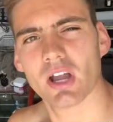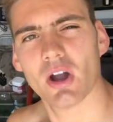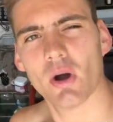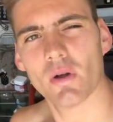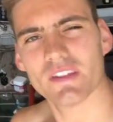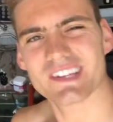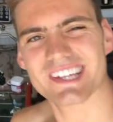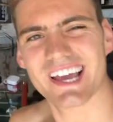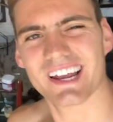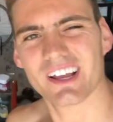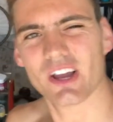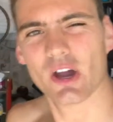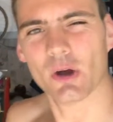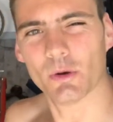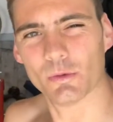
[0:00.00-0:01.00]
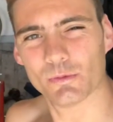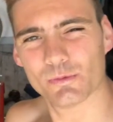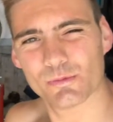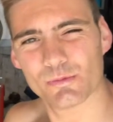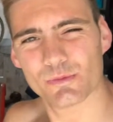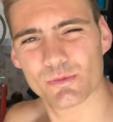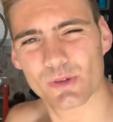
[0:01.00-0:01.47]
All this gotta go.
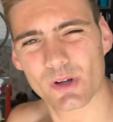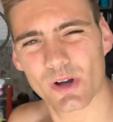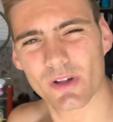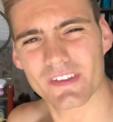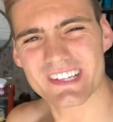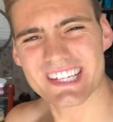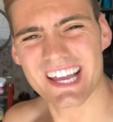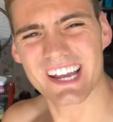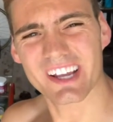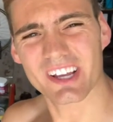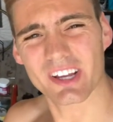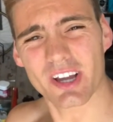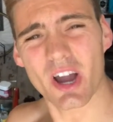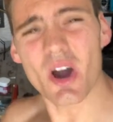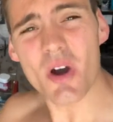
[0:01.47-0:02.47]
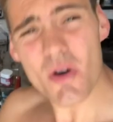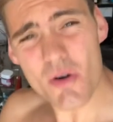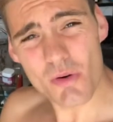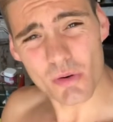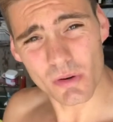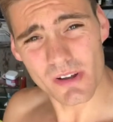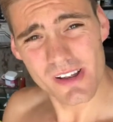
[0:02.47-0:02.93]
All this gotta
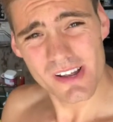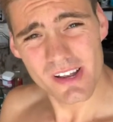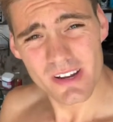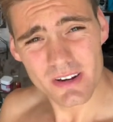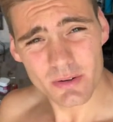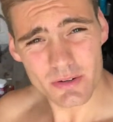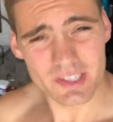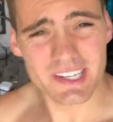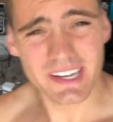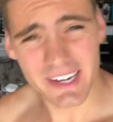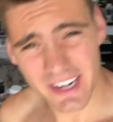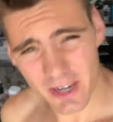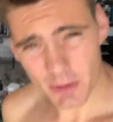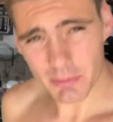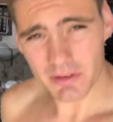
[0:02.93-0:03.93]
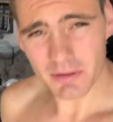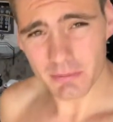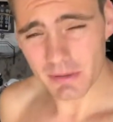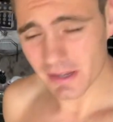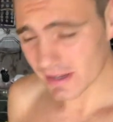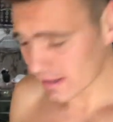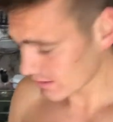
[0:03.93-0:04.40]
go. We're staying in an
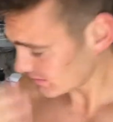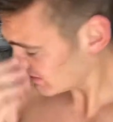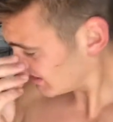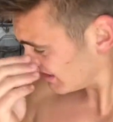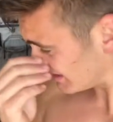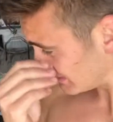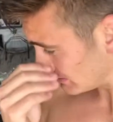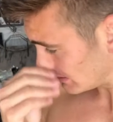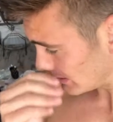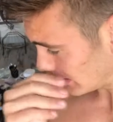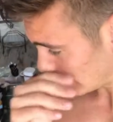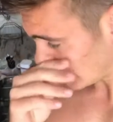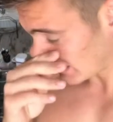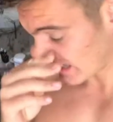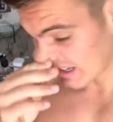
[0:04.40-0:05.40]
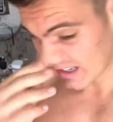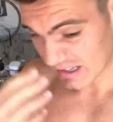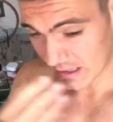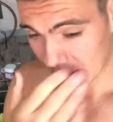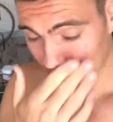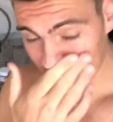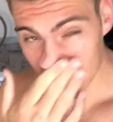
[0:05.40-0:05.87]
Airbnb
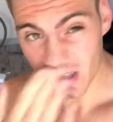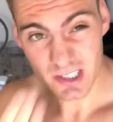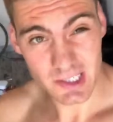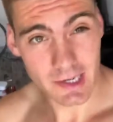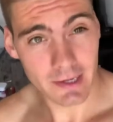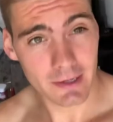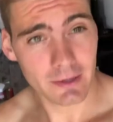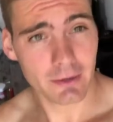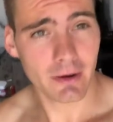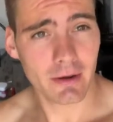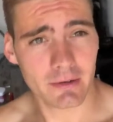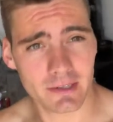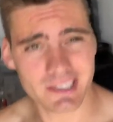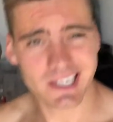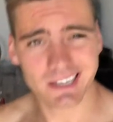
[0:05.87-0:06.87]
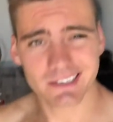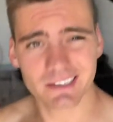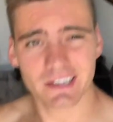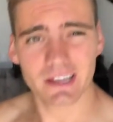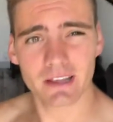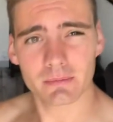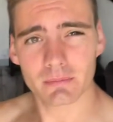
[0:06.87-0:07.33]
and I was all excited to go out and attack the
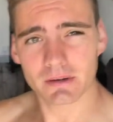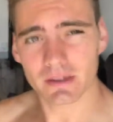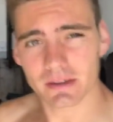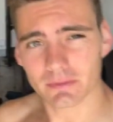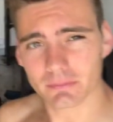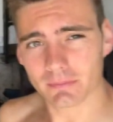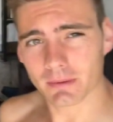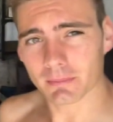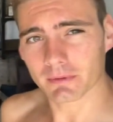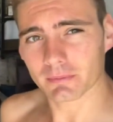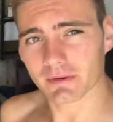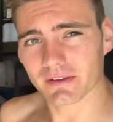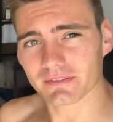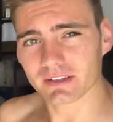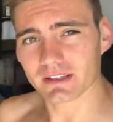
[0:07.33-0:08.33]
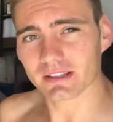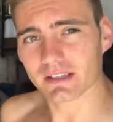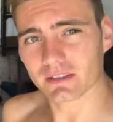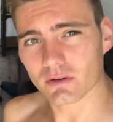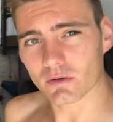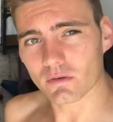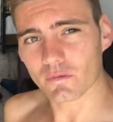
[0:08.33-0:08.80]
day, but remembered we have to
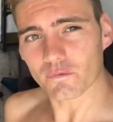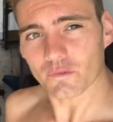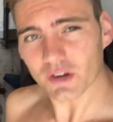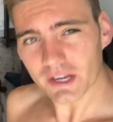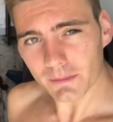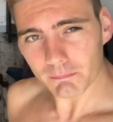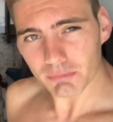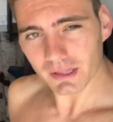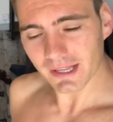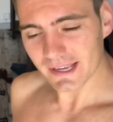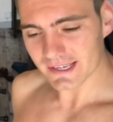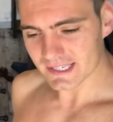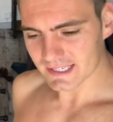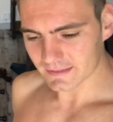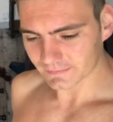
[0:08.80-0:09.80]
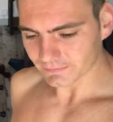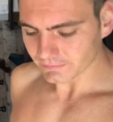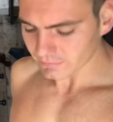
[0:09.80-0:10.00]
clean the whole freaking place.